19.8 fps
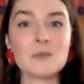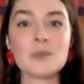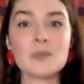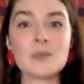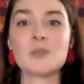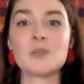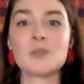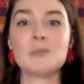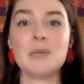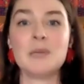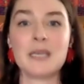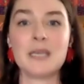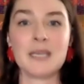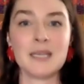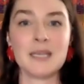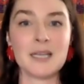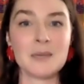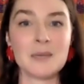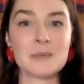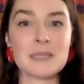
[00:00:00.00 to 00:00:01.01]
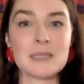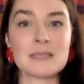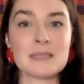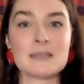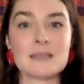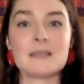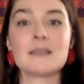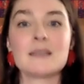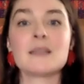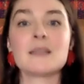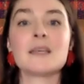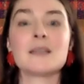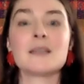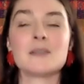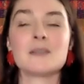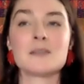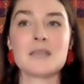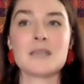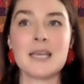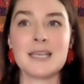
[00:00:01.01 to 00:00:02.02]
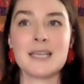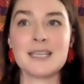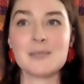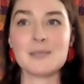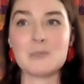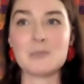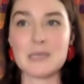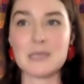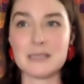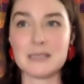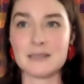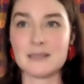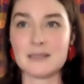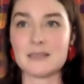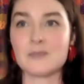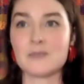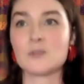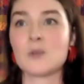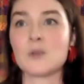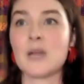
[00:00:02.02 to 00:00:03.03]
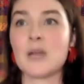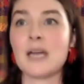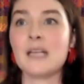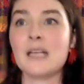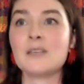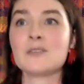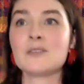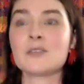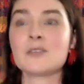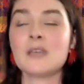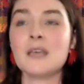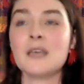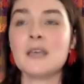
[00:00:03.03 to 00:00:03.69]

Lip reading: when you're picking up these little tiny pieces of trash.